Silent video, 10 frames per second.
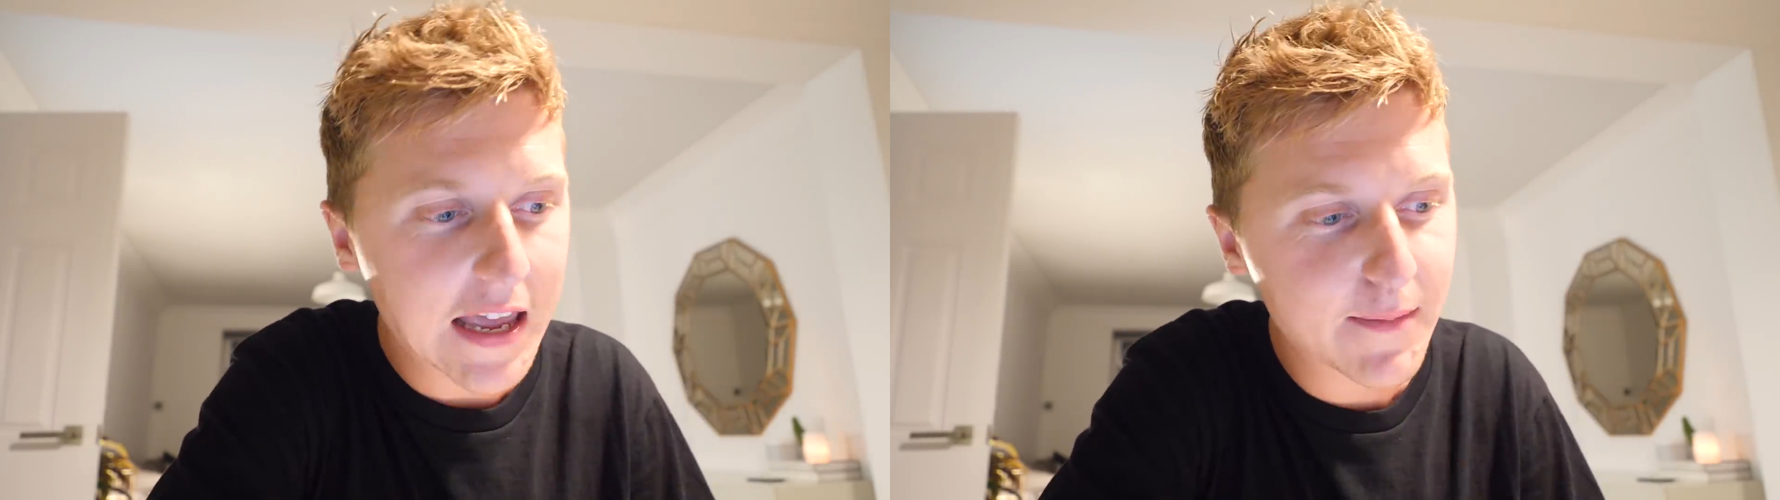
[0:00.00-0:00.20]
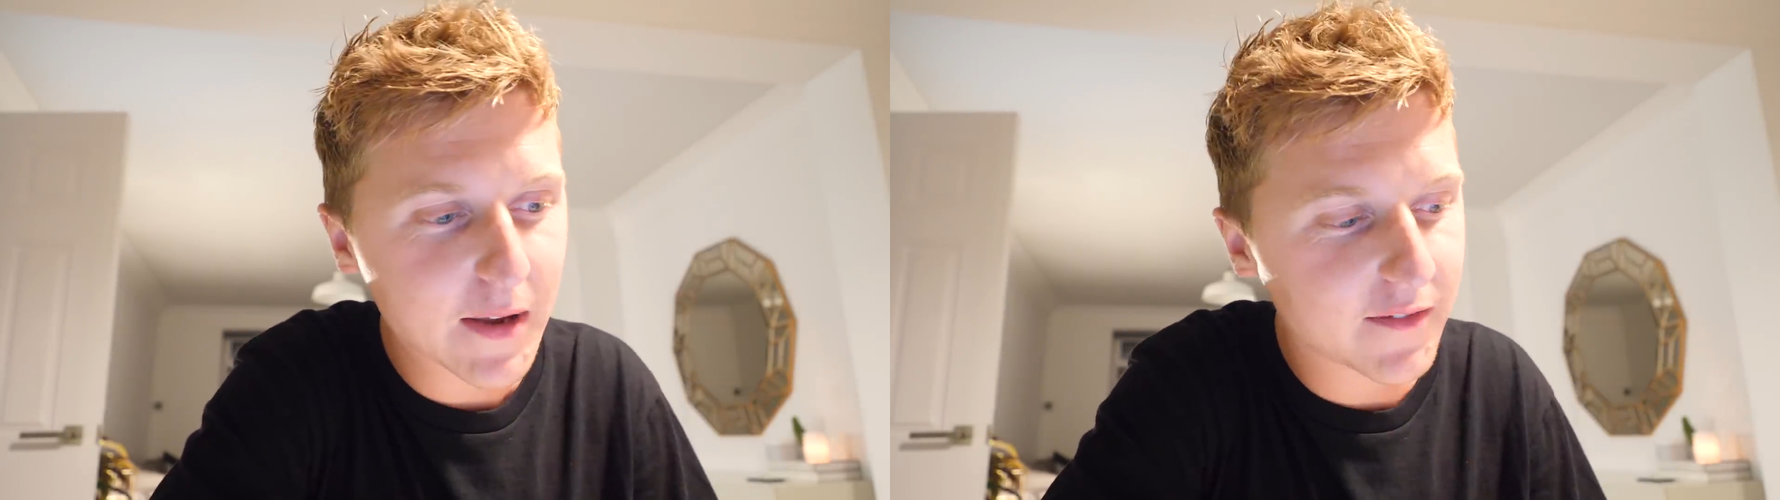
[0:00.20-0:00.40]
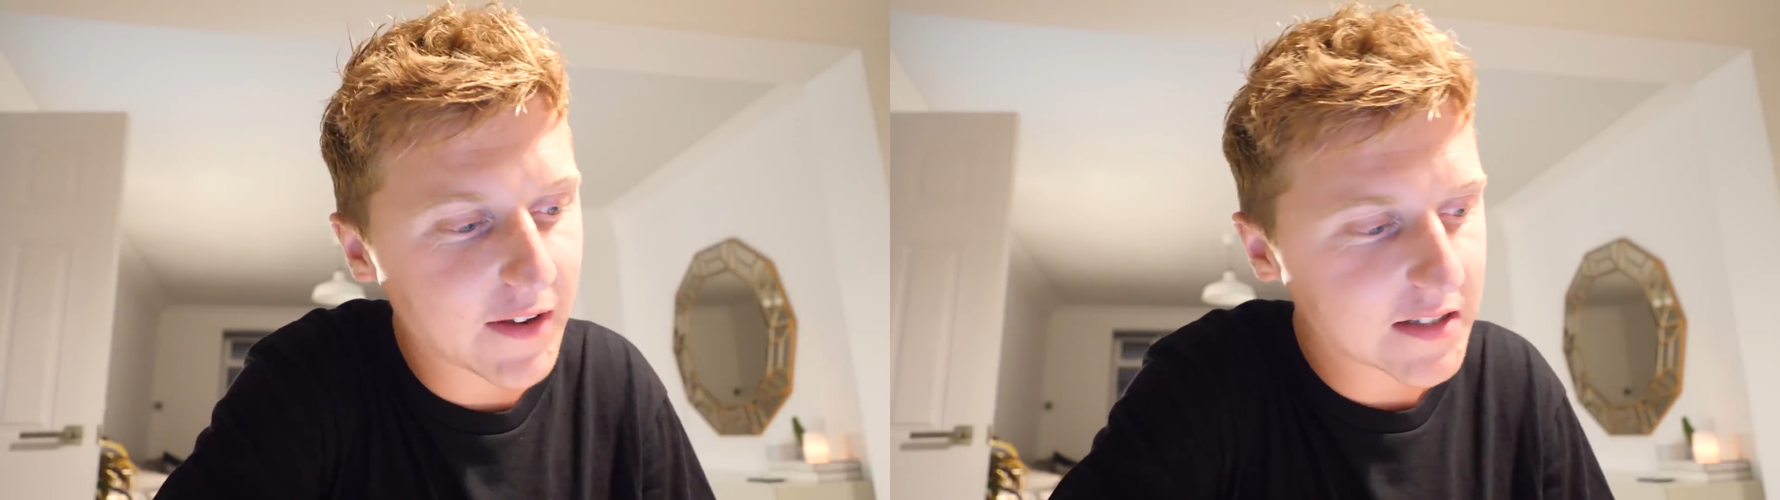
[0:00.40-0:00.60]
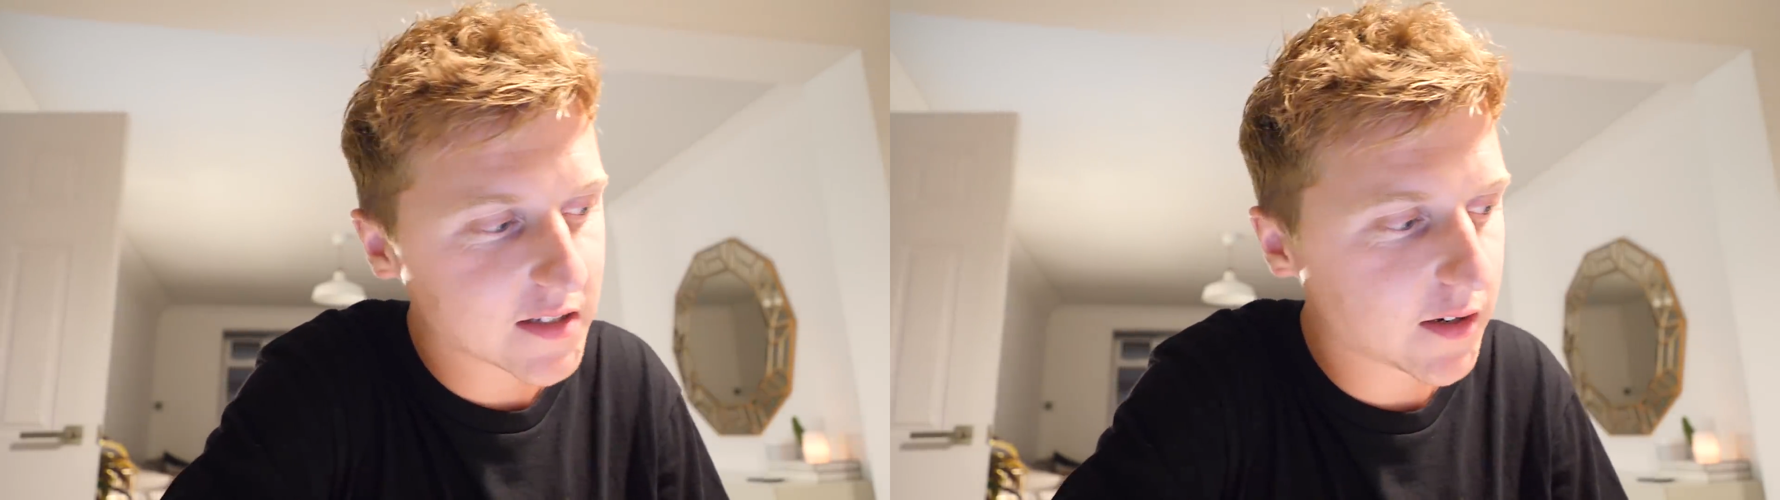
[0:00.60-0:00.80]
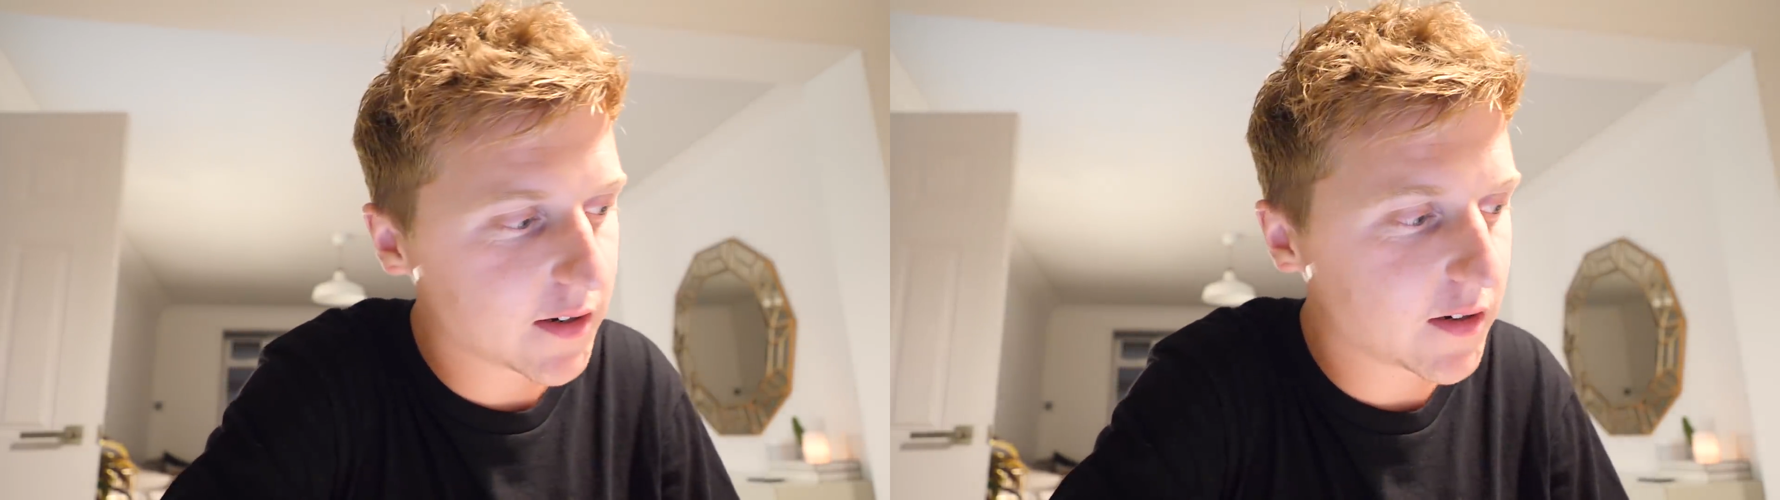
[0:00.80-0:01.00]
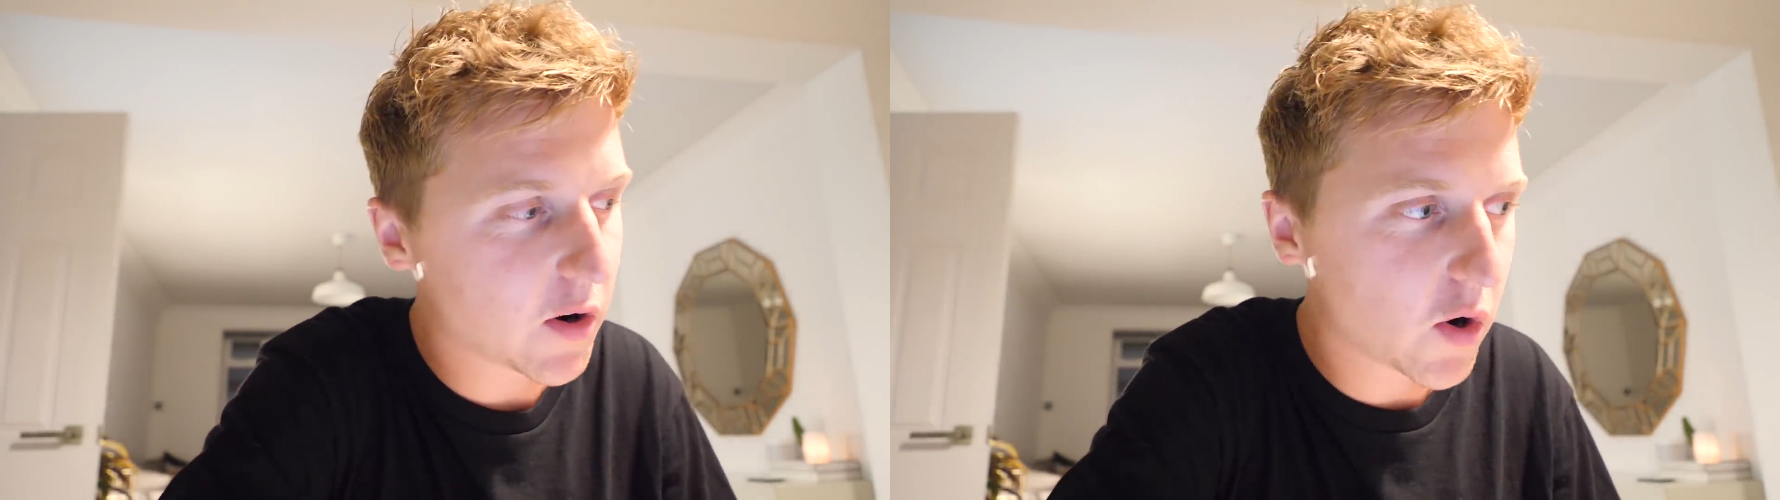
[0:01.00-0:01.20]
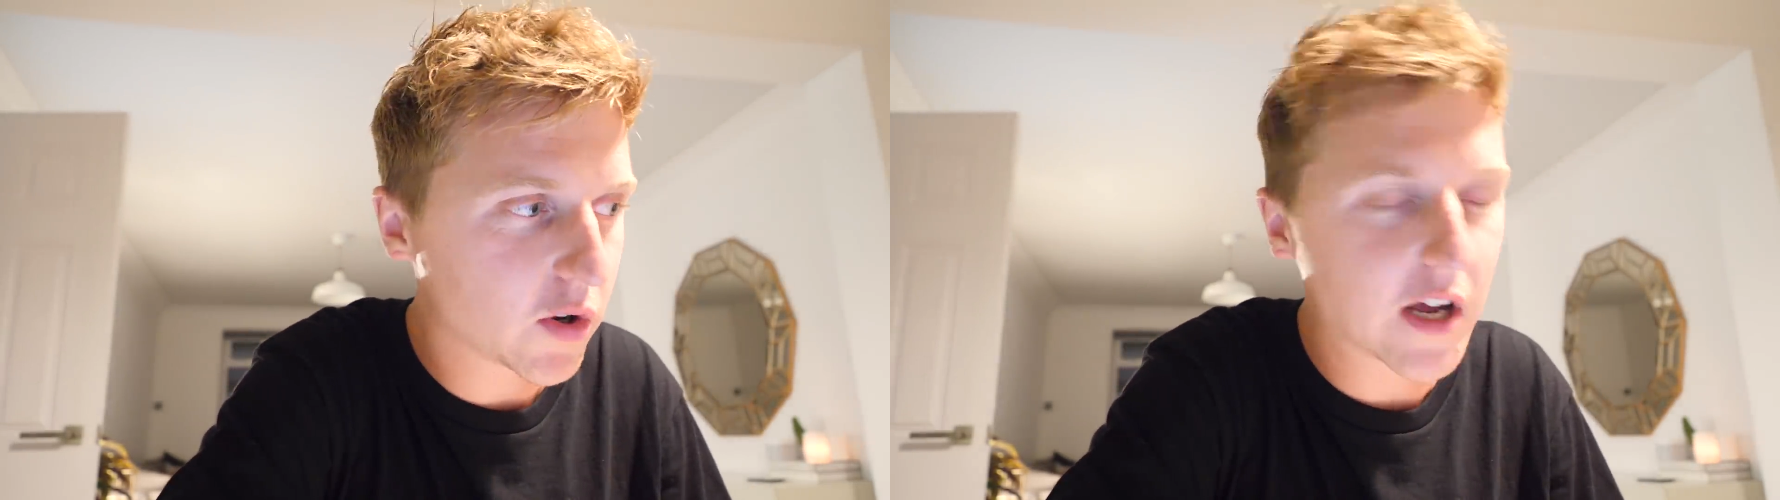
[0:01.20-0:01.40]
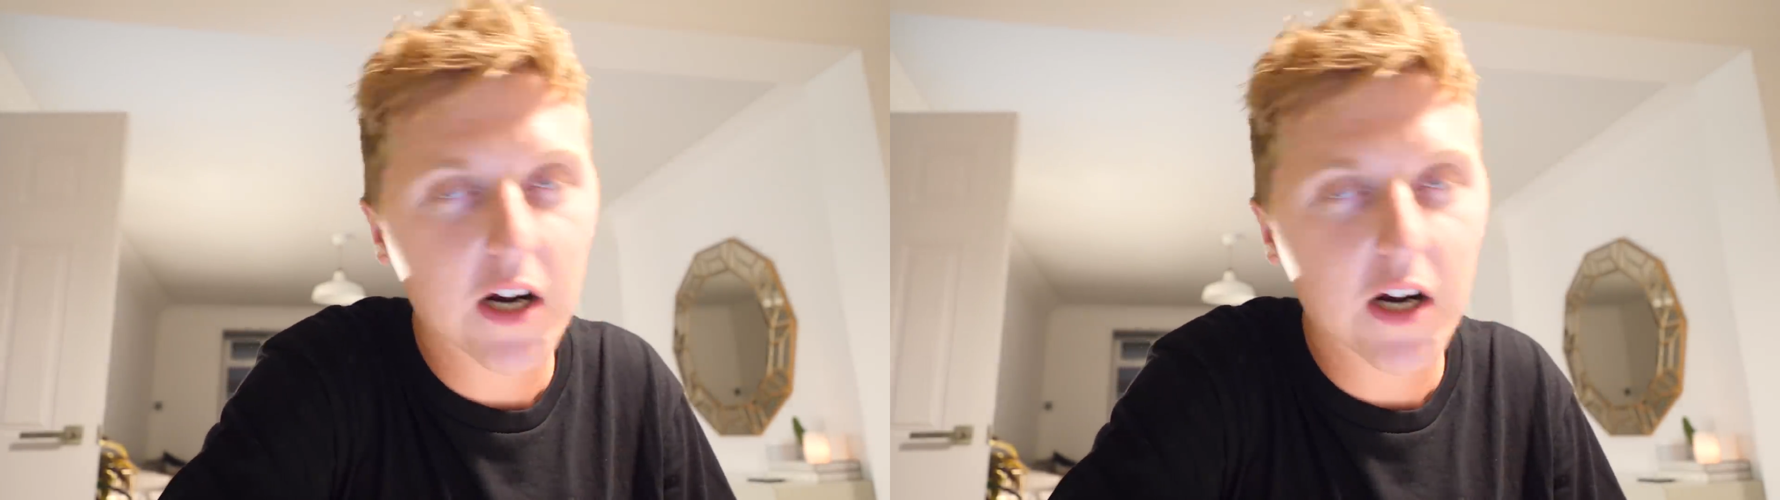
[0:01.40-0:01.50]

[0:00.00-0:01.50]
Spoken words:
gaming events going on